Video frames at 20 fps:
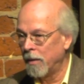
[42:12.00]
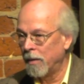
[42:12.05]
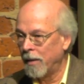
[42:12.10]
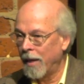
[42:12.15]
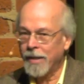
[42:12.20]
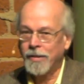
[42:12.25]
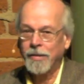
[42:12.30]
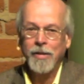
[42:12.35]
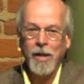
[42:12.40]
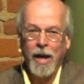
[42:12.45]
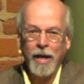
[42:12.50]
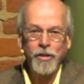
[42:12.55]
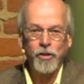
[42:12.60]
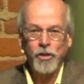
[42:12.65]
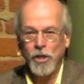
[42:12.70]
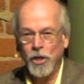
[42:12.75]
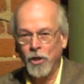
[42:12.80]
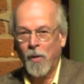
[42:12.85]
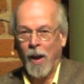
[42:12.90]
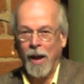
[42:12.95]
That's a nice
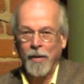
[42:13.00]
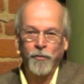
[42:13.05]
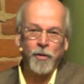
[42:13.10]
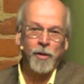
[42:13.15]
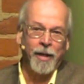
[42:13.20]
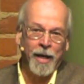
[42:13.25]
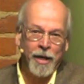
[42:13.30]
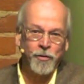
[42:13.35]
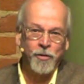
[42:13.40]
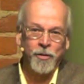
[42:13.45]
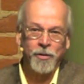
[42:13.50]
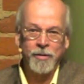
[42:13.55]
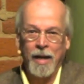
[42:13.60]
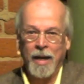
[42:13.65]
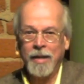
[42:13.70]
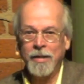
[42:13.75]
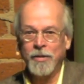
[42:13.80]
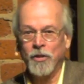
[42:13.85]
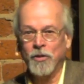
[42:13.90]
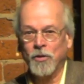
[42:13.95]
geographical exercise.